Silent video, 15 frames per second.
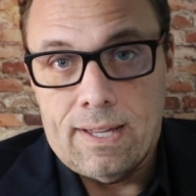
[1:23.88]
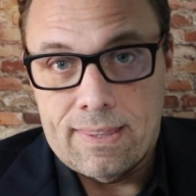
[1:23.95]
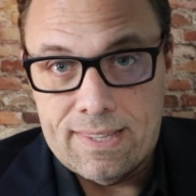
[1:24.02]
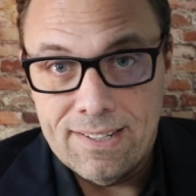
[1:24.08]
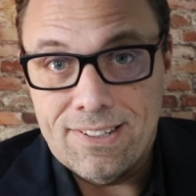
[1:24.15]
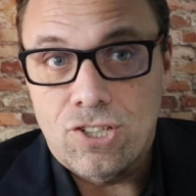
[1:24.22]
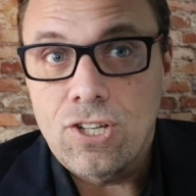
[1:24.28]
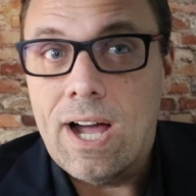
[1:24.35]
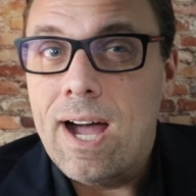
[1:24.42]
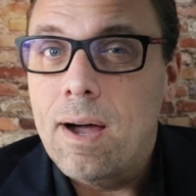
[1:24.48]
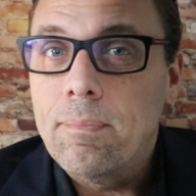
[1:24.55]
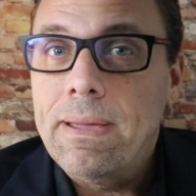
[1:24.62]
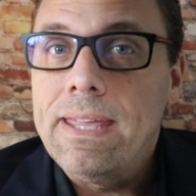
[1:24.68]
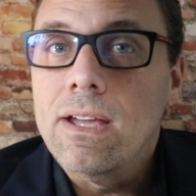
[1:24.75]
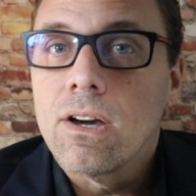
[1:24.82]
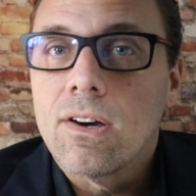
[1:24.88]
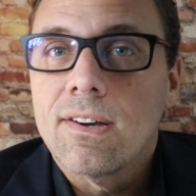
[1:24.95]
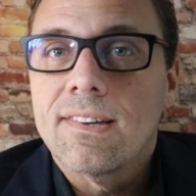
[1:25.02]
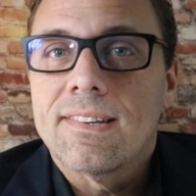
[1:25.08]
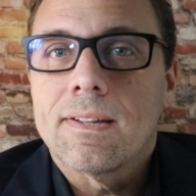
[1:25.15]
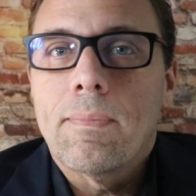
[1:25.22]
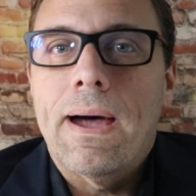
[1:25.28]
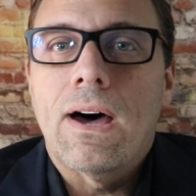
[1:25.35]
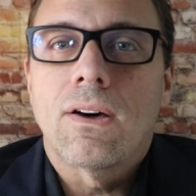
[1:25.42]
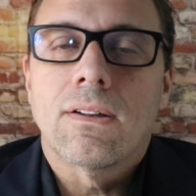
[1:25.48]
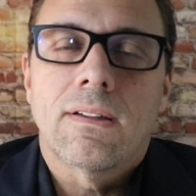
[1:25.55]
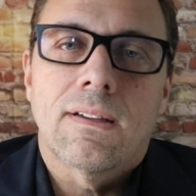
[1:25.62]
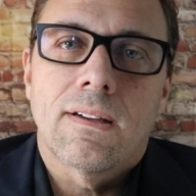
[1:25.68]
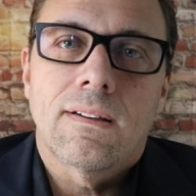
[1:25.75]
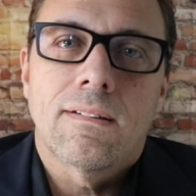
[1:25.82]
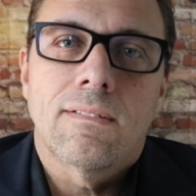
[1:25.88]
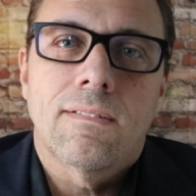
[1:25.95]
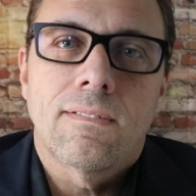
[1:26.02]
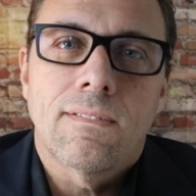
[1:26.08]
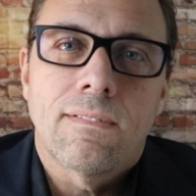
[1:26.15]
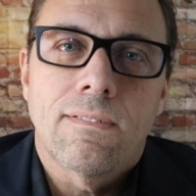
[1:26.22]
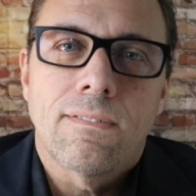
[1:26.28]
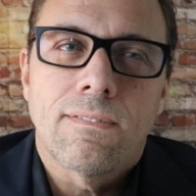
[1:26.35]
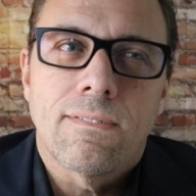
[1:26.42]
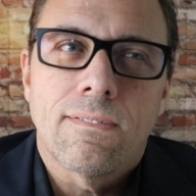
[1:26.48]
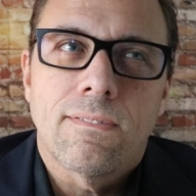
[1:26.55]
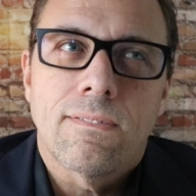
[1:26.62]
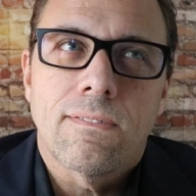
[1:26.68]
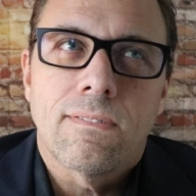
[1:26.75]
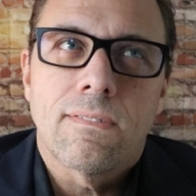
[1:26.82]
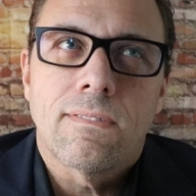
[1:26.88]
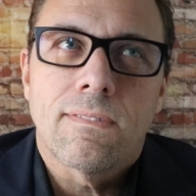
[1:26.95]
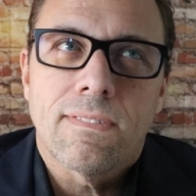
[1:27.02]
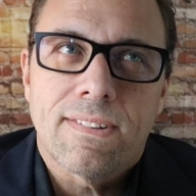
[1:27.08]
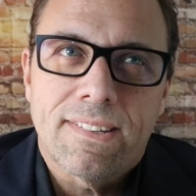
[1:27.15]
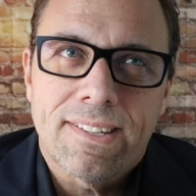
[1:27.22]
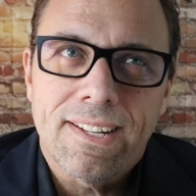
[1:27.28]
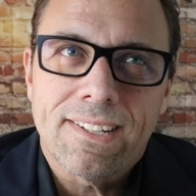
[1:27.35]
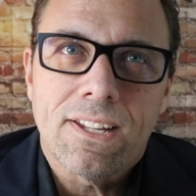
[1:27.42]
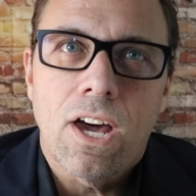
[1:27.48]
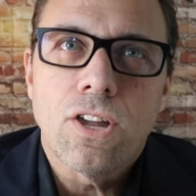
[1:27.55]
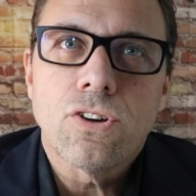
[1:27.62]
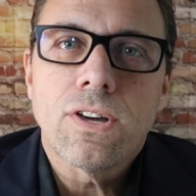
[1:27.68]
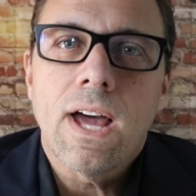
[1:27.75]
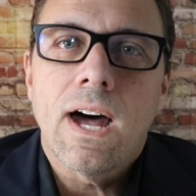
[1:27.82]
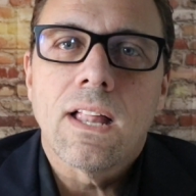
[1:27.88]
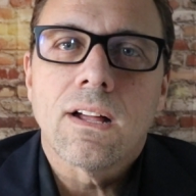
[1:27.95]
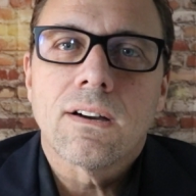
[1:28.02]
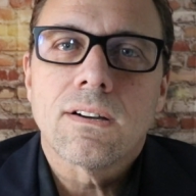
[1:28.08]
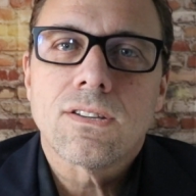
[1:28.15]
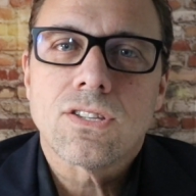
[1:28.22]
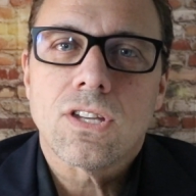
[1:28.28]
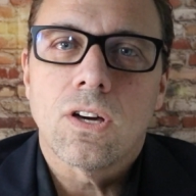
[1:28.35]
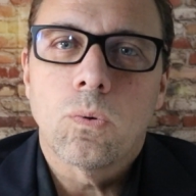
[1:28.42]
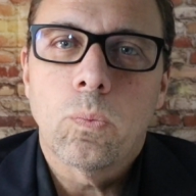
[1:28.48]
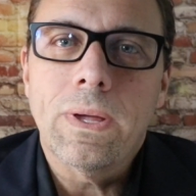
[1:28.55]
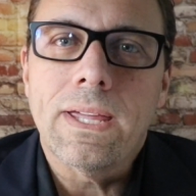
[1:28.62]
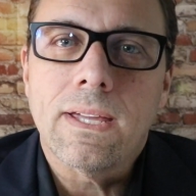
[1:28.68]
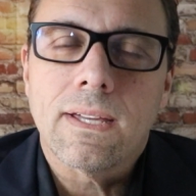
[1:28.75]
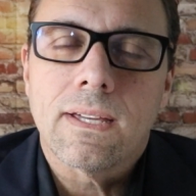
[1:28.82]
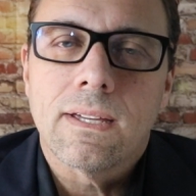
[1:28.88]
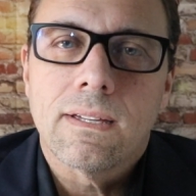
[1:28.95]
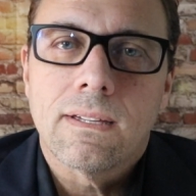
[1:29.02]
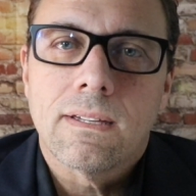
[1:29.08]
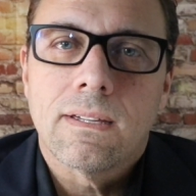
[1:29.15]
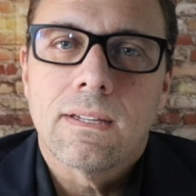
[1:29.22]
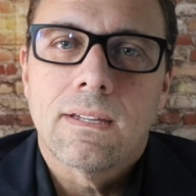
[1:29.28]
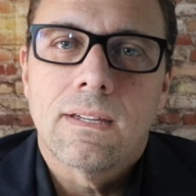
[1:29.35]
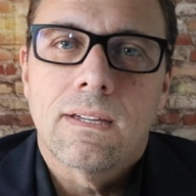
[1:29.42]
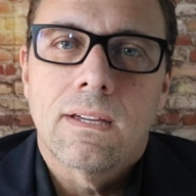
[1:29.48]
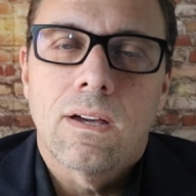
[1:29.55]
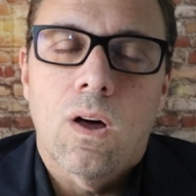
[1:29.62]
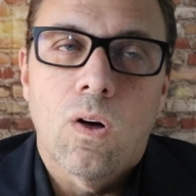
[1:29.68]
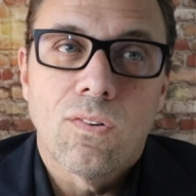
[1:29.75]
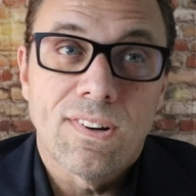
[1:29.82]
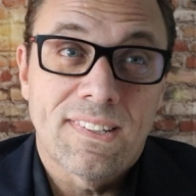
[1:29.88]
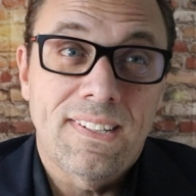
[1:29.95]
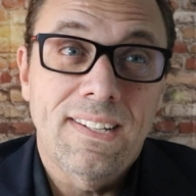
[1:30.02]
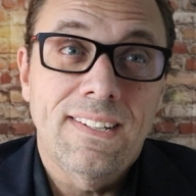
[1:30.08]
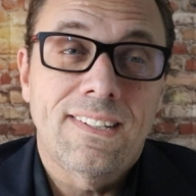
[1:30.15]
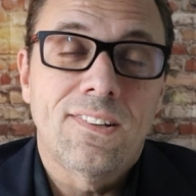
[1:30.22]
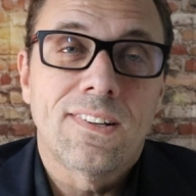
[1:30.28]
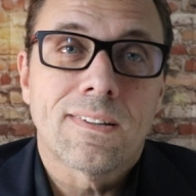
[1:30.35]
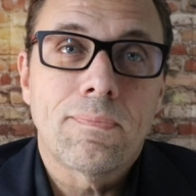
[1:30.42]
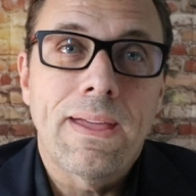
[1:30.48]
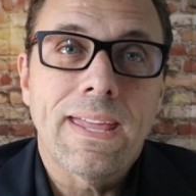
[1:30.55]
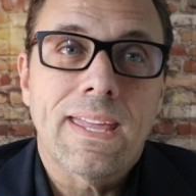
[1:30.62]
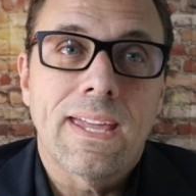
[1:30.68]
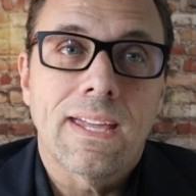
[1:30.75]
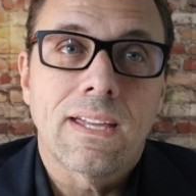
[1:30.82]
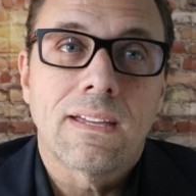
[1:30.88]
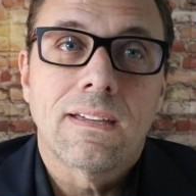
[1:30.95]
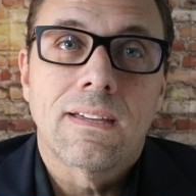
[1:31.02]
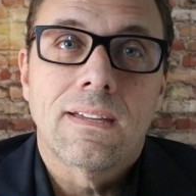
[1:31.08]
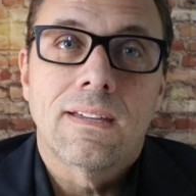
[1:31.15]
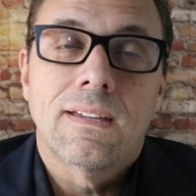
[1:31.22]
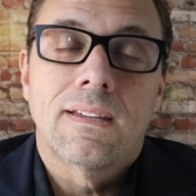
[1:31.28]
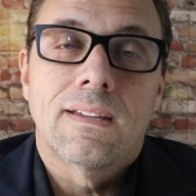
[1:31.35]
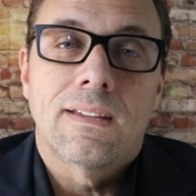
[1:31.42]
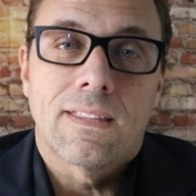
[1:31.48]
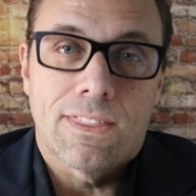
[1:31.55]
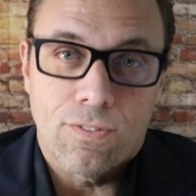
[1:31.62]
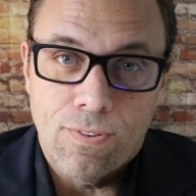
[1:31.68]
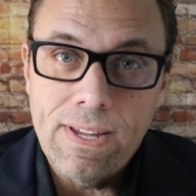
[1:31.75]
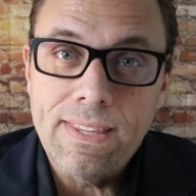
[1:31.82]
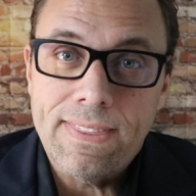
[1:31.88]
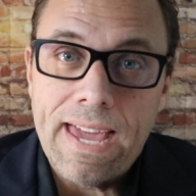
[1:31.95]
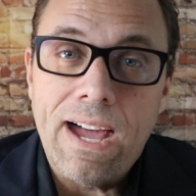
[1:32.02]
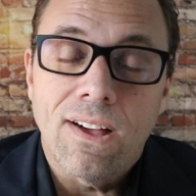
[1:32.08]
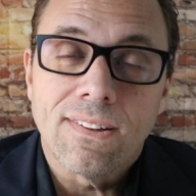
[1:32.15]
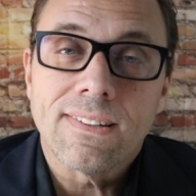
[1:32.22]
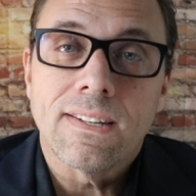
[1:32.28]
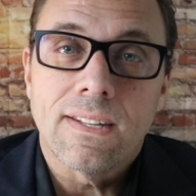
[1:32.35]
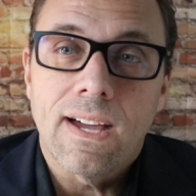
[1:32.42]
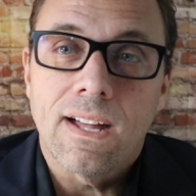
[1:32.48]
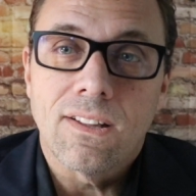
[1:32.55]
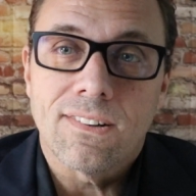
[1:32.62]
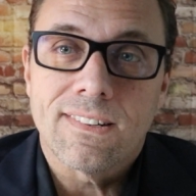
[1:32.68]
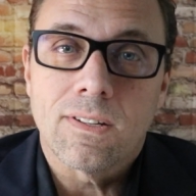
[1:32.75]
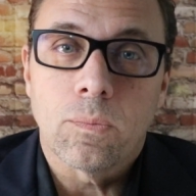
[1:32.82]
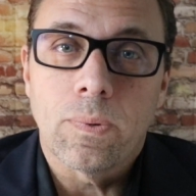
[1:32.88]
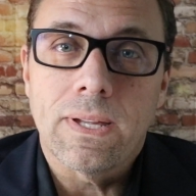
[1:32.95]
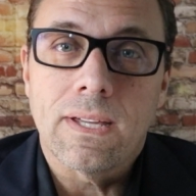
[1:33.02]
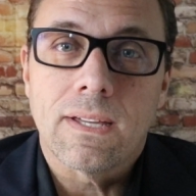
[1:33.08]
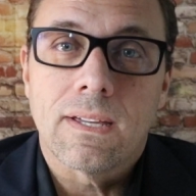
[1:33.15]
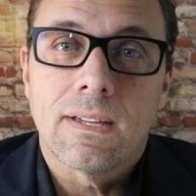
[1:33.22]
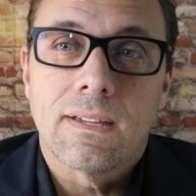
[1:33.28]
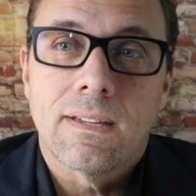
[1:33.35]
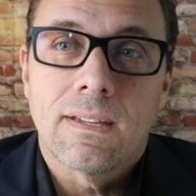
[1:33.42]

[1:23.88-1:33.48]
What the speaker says: This job, he earns about $600 a week. Overseas, he was making $3,000 a week.